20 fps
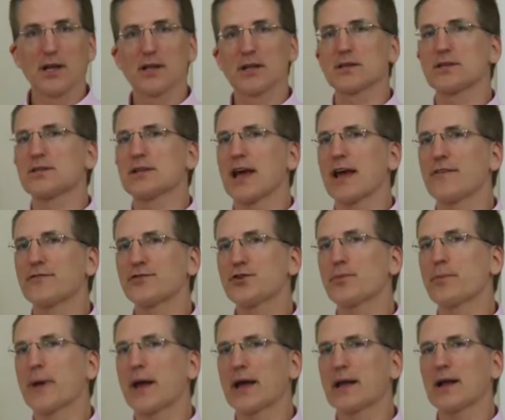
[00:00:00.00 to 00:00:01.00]
The staves are
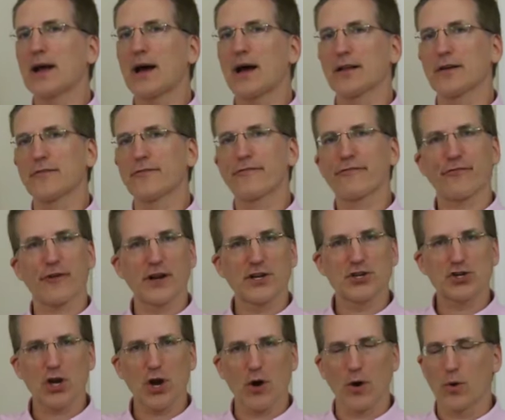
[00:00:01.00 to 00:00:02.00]
made out of
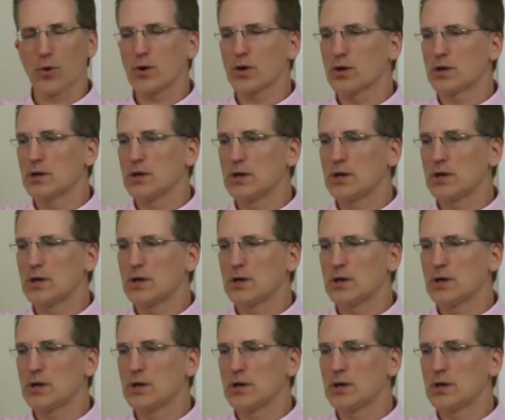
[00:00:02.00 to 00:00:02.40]
French oak